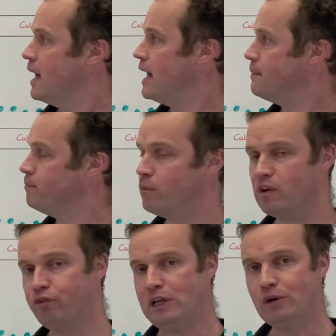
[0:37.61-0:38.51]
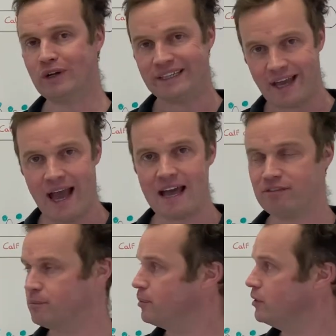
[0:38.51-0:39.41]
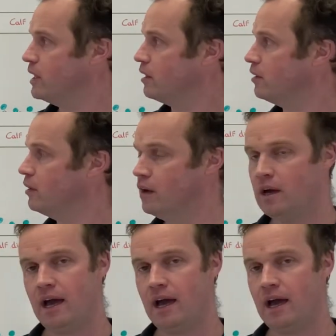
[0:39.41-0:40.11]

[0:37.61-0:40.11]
Um, if we look at calves in particular,